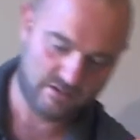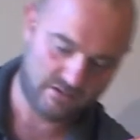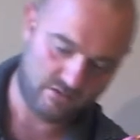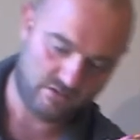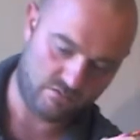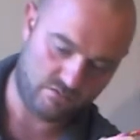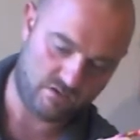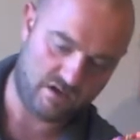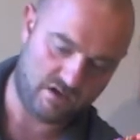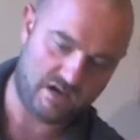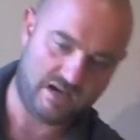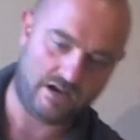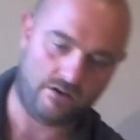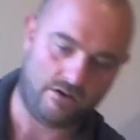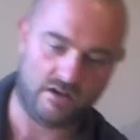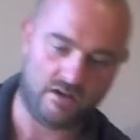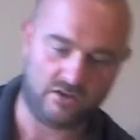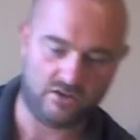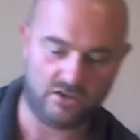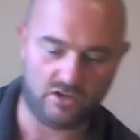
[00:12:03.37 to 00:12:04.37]
Wow,
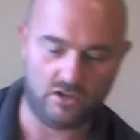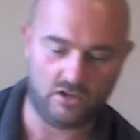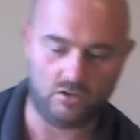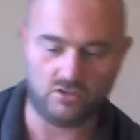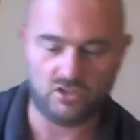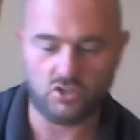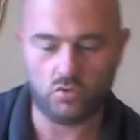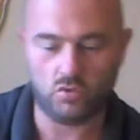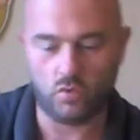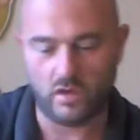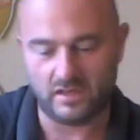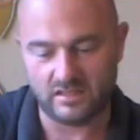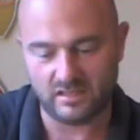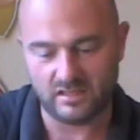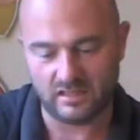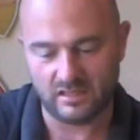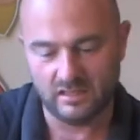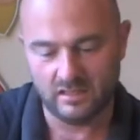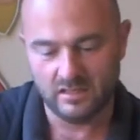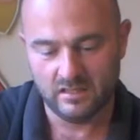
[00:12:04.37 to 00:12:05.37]
I'm going to go to 20.
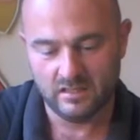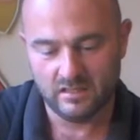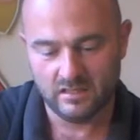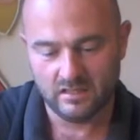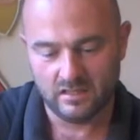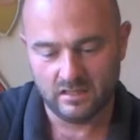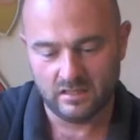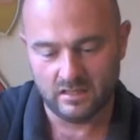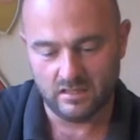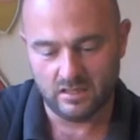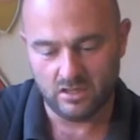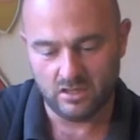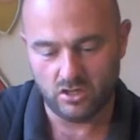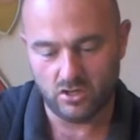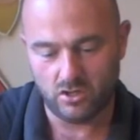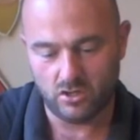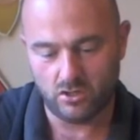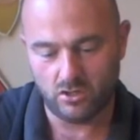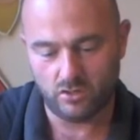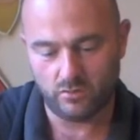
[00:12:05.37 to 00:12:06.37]

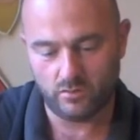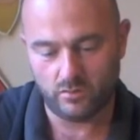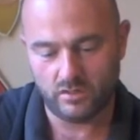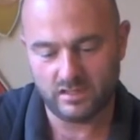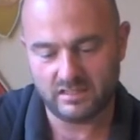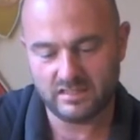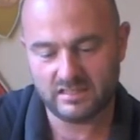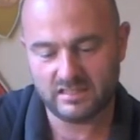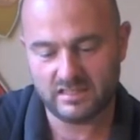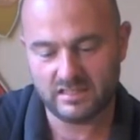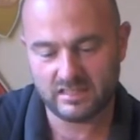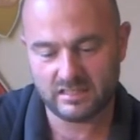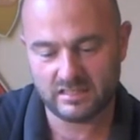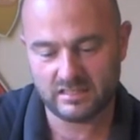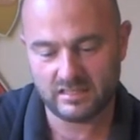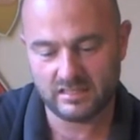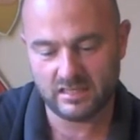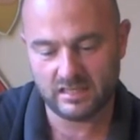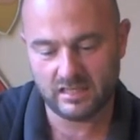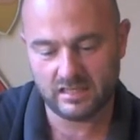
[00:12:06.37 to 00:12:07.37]
Another one is
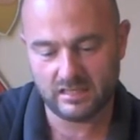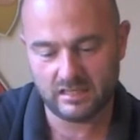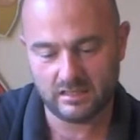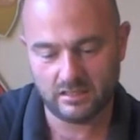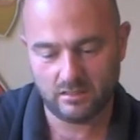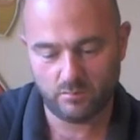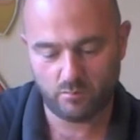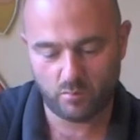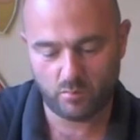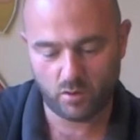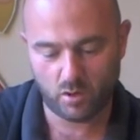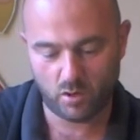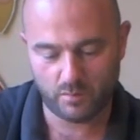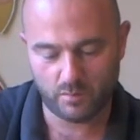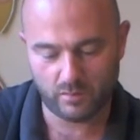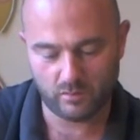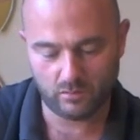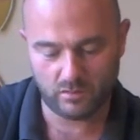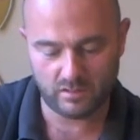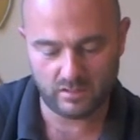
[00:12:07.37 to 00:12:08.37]
16.
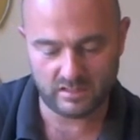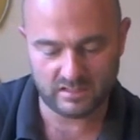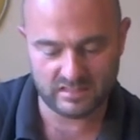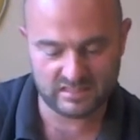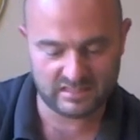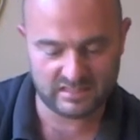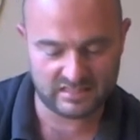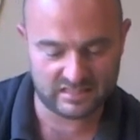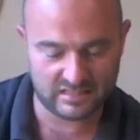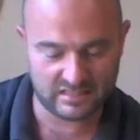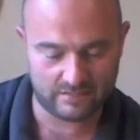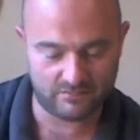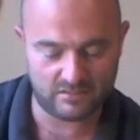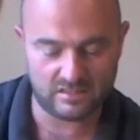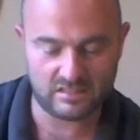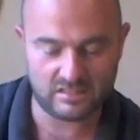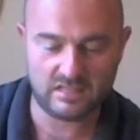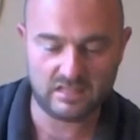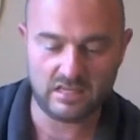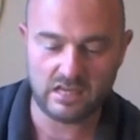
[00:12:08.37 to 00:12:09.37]
Purple one is
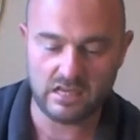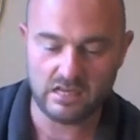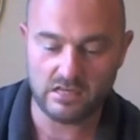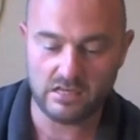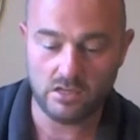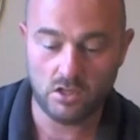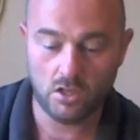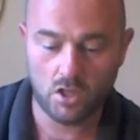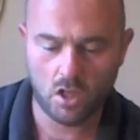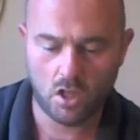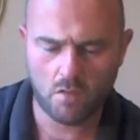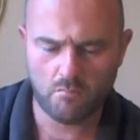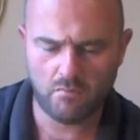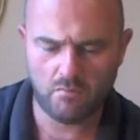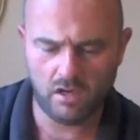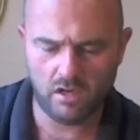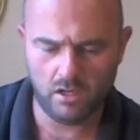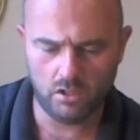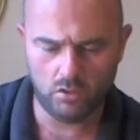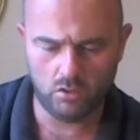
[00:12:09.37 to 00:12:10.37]
17.
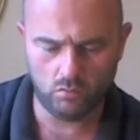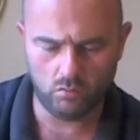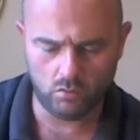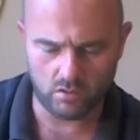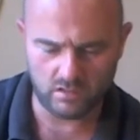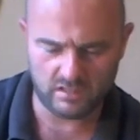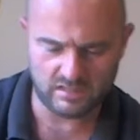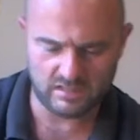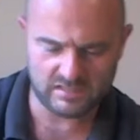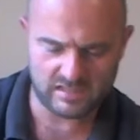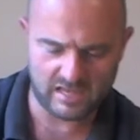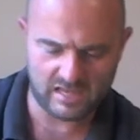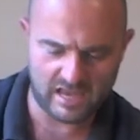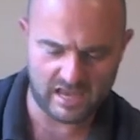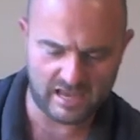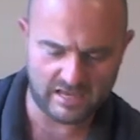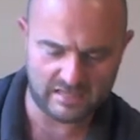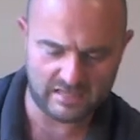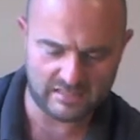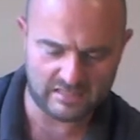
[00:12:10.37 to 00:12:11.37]
Blue one is
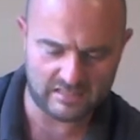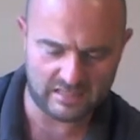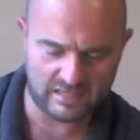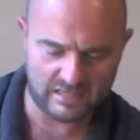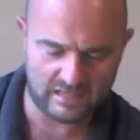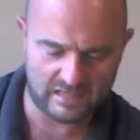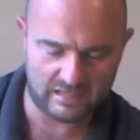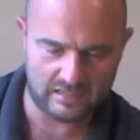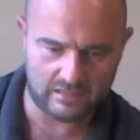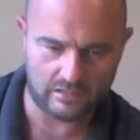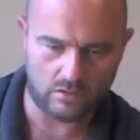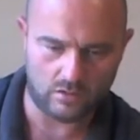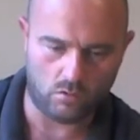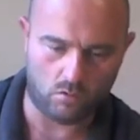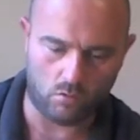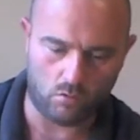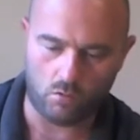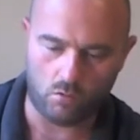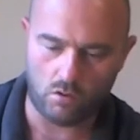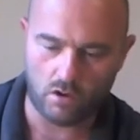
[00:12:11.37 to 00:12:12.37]
18.
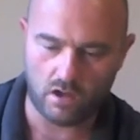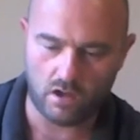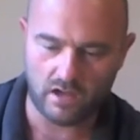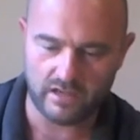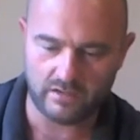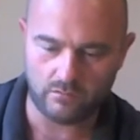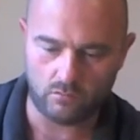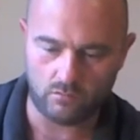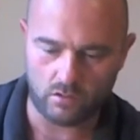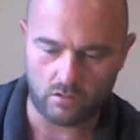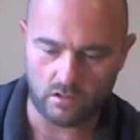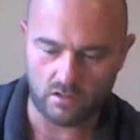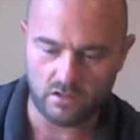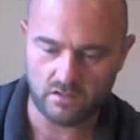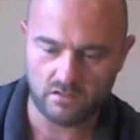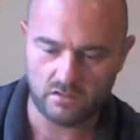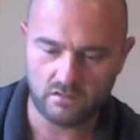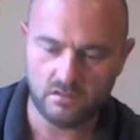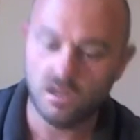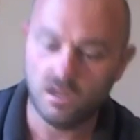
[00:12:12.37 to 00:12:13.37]
White
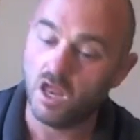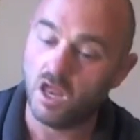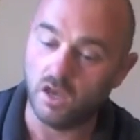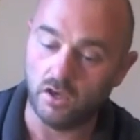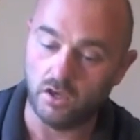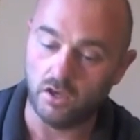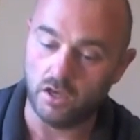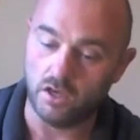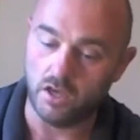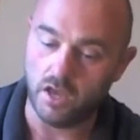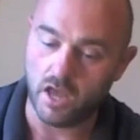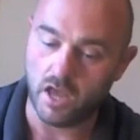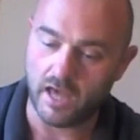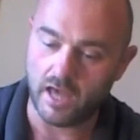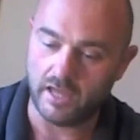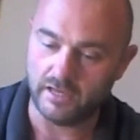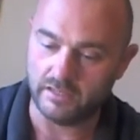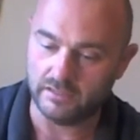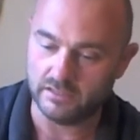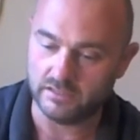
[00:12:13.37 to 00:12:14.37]
one,
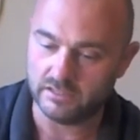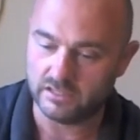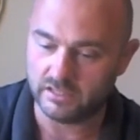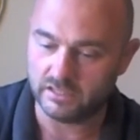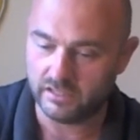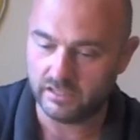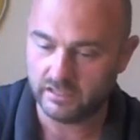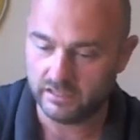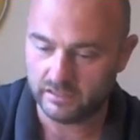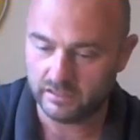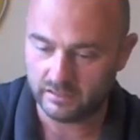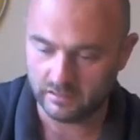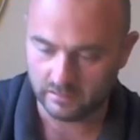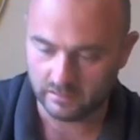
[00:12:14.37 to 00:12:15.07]
19.